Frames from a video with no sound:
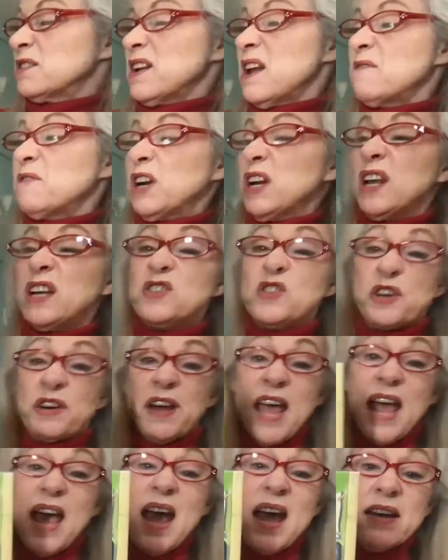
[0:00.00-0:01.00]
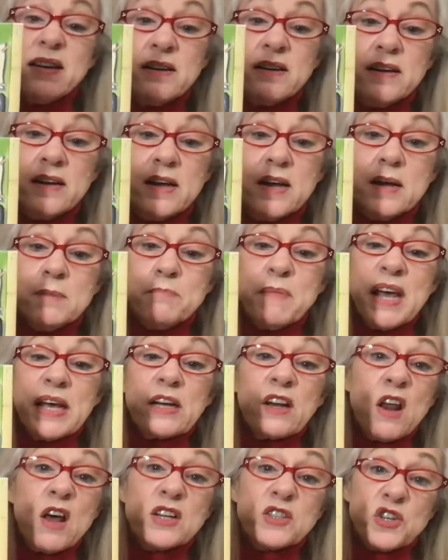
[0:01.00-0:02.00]
Never Let Your Cat Make
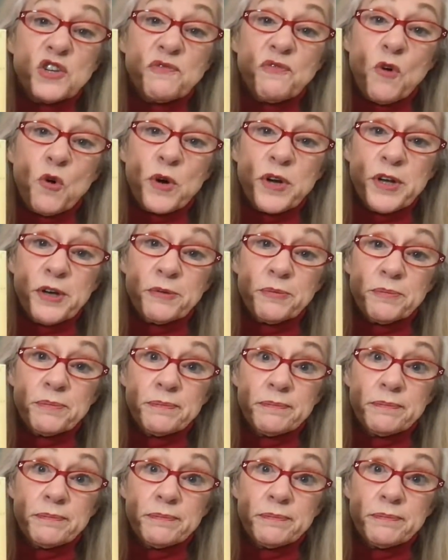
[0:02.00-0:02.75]
Lunch for You.